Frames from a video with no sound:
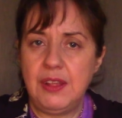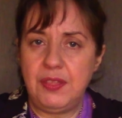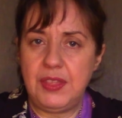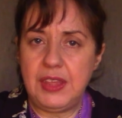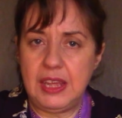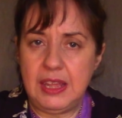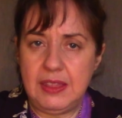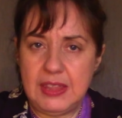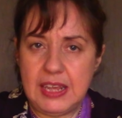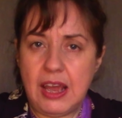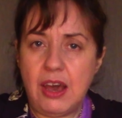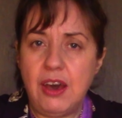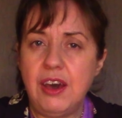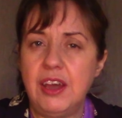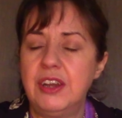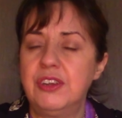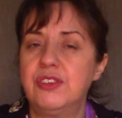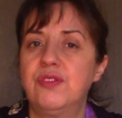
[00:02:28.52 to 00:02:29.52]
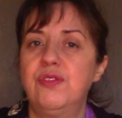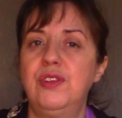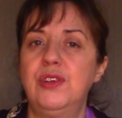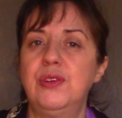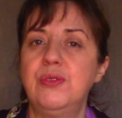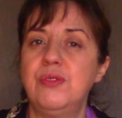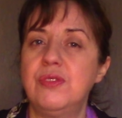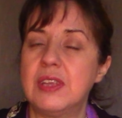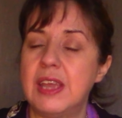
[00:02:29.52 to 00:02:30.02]
the, the heart
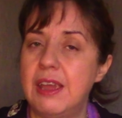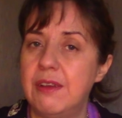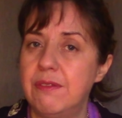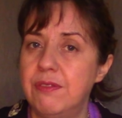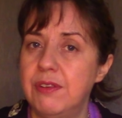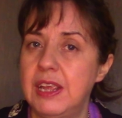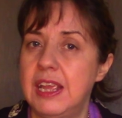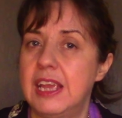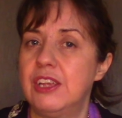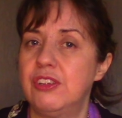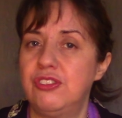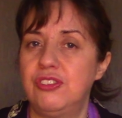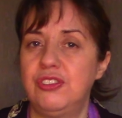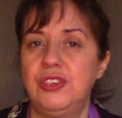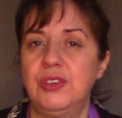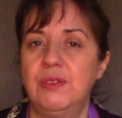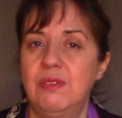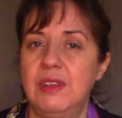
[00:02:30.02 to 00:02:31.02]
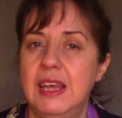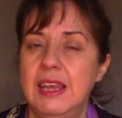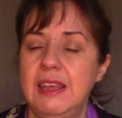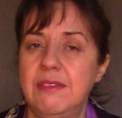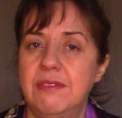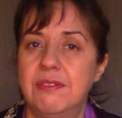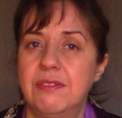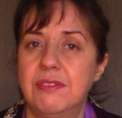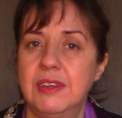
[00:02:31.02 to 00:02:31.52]
flows every issue of
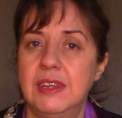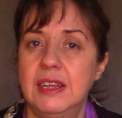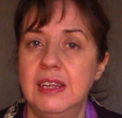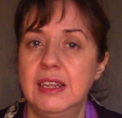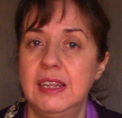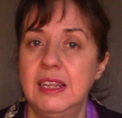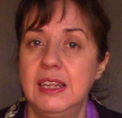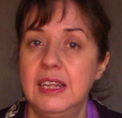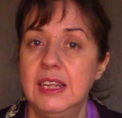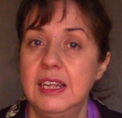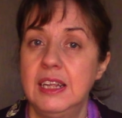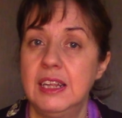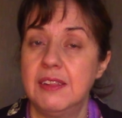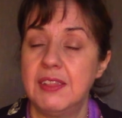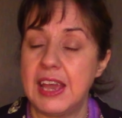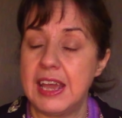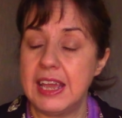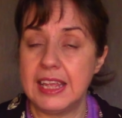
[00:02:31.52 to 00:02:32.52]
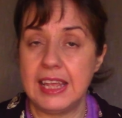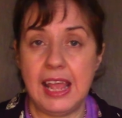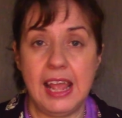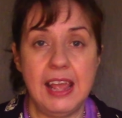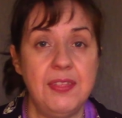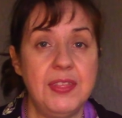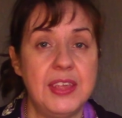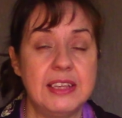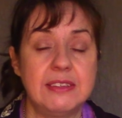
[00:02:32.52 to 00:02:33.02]
life. That
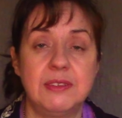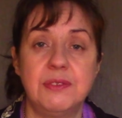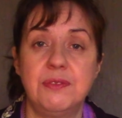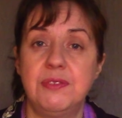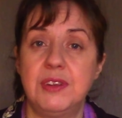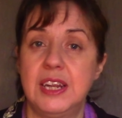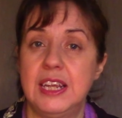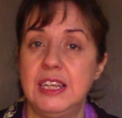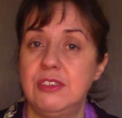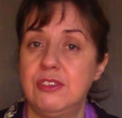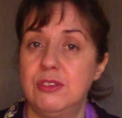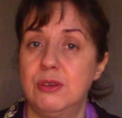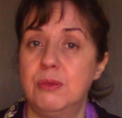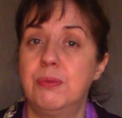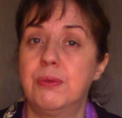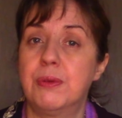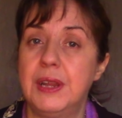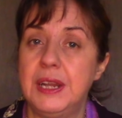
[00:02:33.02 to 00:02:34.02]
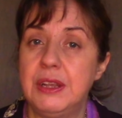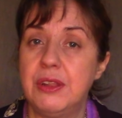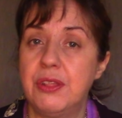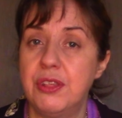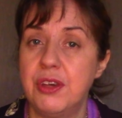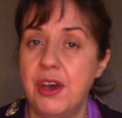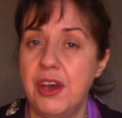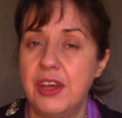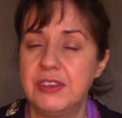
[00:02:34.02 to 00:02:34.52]
again, that's a very sobering
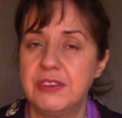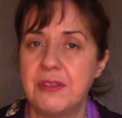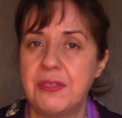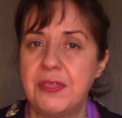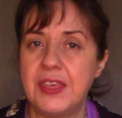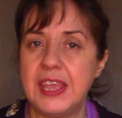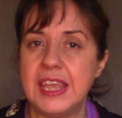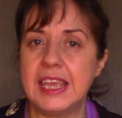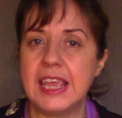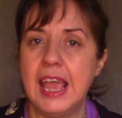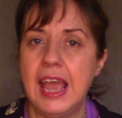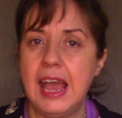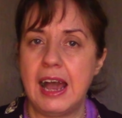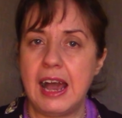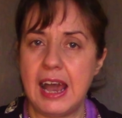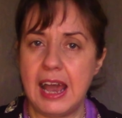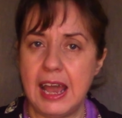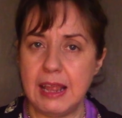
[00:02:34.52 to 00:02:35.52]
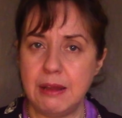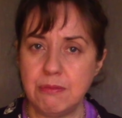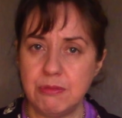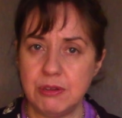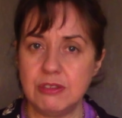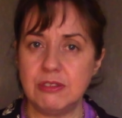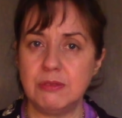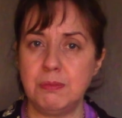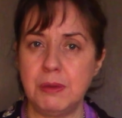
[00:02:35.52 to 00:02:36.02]
thought to think I'm
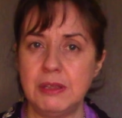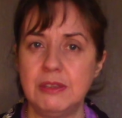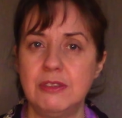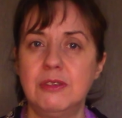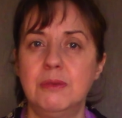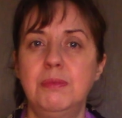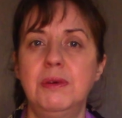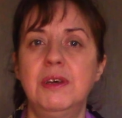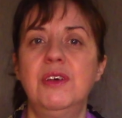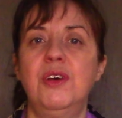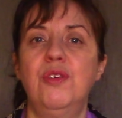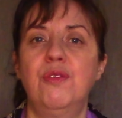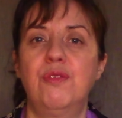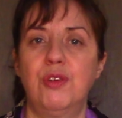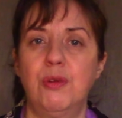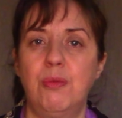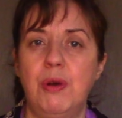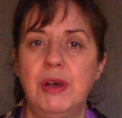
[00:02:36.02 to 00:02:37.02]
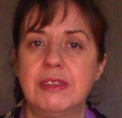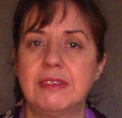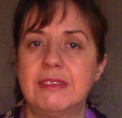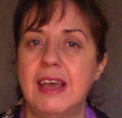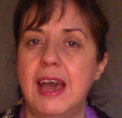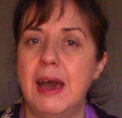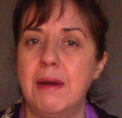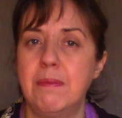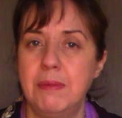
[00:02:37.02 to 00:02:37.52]
responsible for what's
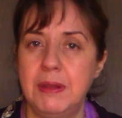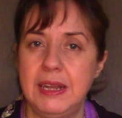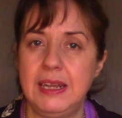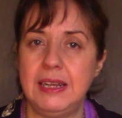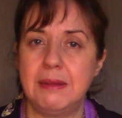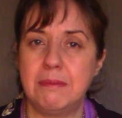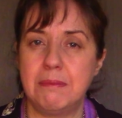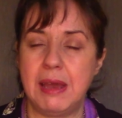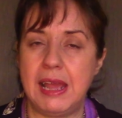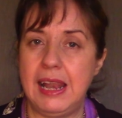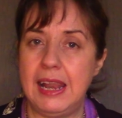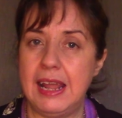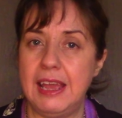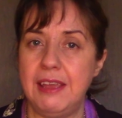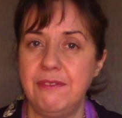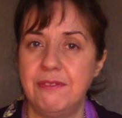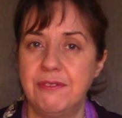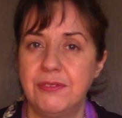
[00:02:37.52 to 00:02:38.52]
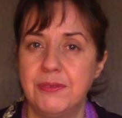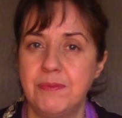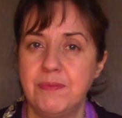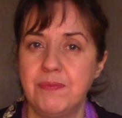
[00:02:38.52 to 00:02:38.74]
happening in my life.